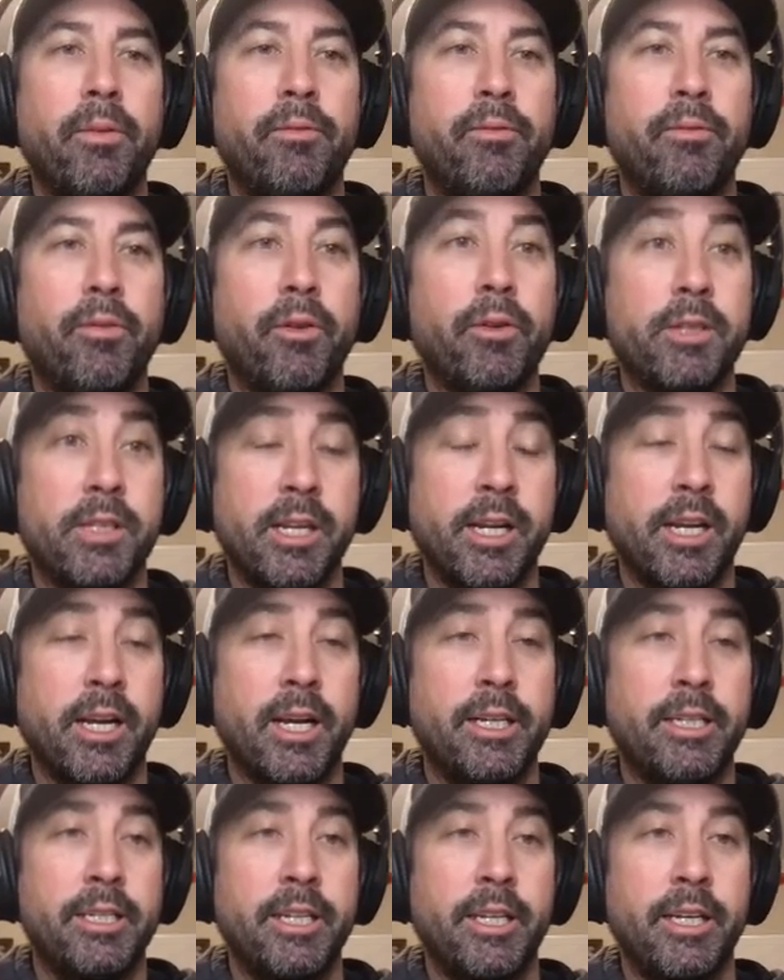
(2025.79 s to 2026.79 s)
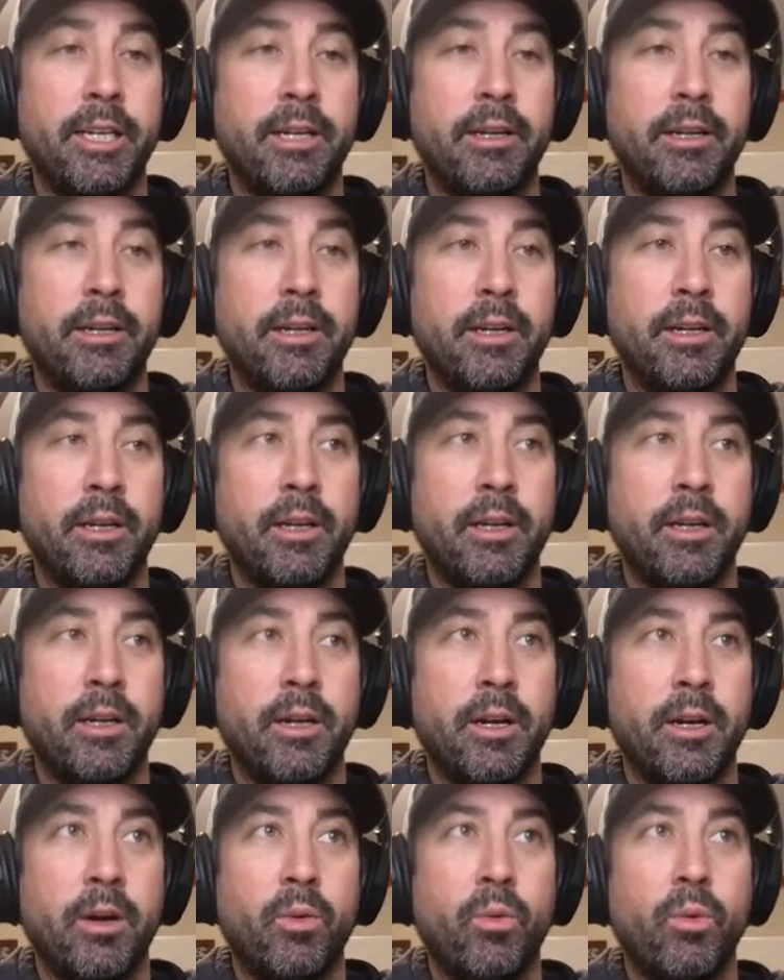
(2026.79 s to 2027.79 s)
First thing I did
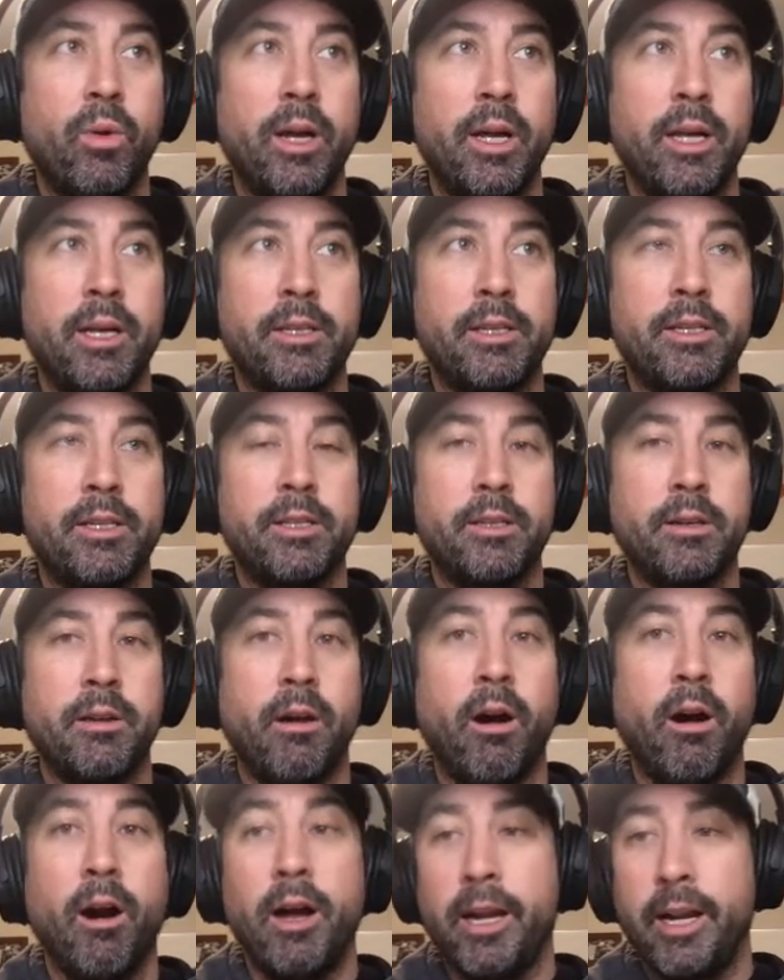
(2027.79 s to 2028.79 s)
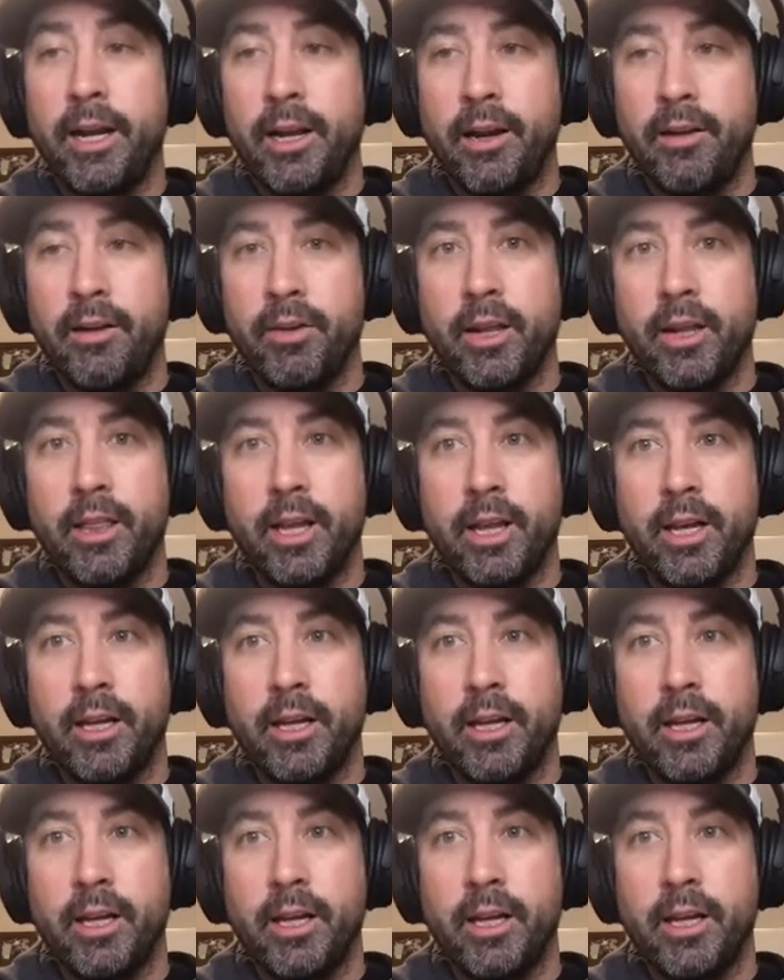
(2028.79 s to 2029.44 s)
was audit everything.